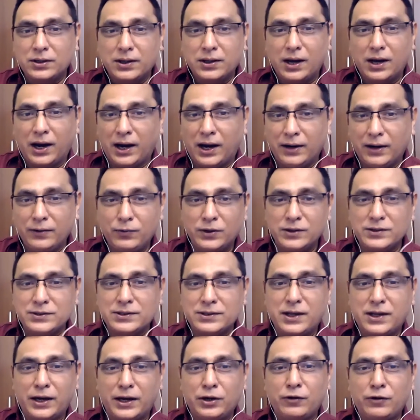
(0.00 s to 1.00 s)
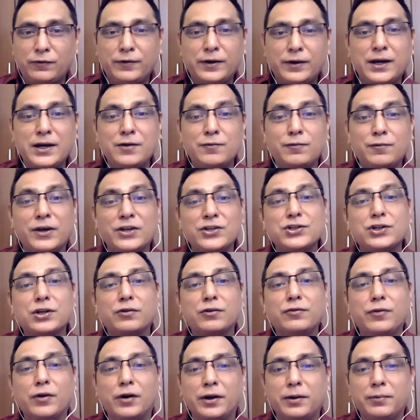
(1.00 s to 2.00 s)
I was kind of an investor
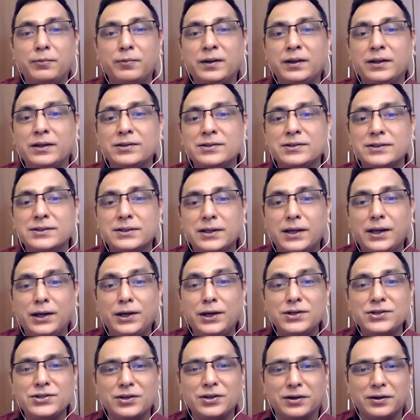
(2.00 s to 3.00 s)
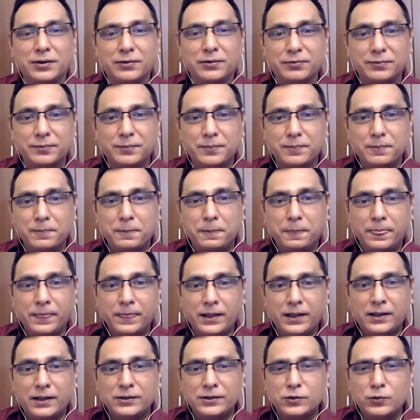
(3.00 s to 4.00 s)
for him in this initiative.
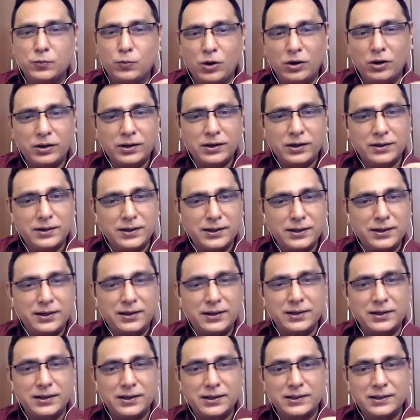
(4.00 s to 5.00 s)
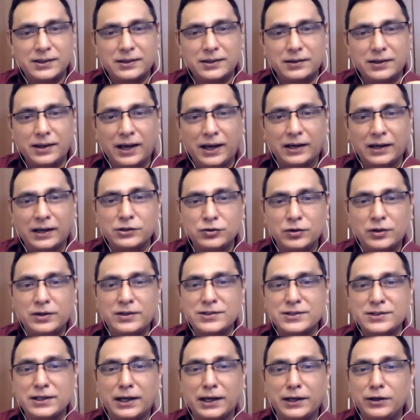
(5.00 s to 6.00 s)
So what did he actually
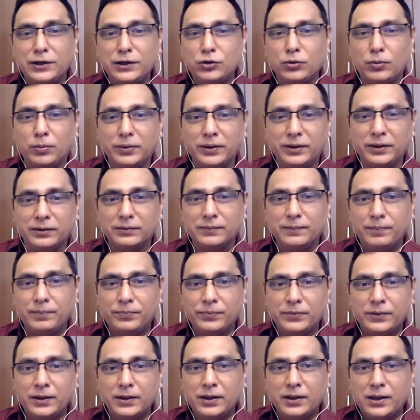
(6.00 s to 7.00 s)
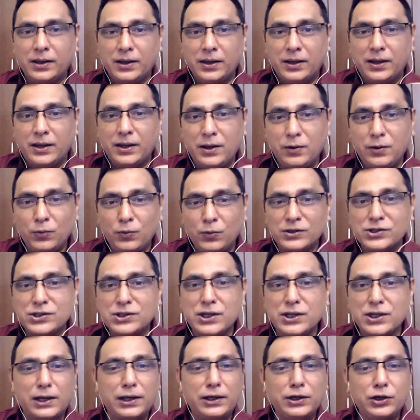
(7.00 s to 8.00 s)
selling to him? He was
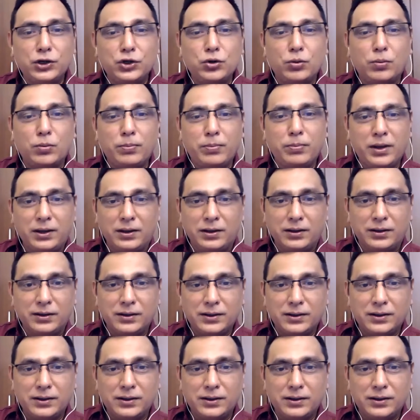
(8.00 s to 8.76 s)
selling to me